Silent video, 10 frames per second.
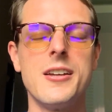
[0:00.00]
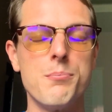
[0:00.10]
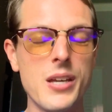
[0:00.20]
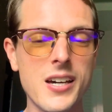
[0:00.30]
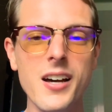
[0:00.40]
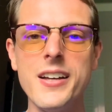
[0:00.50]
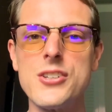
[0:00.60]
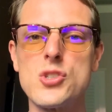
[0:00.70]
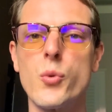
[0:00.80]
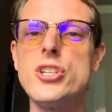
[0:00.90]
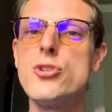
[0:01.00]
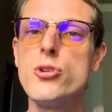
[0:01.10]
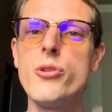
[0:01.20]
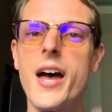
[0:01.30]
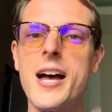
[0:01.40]
because when you
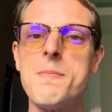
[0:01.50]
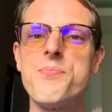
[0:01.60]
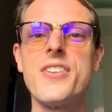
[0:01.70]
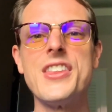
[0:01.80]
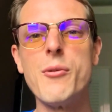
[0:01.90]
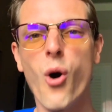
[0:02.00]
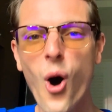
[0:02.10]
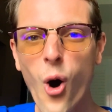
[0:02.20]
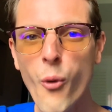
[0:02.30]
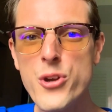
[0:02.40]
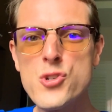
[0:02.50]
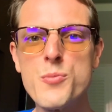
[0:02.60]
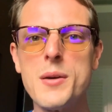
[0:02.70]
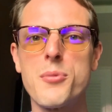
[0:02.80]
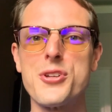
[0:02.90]
do that, they will always
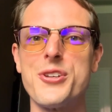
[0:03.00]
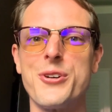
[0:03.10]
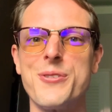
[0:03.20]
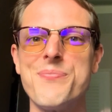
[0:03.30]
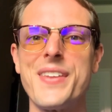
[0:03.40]
remember you,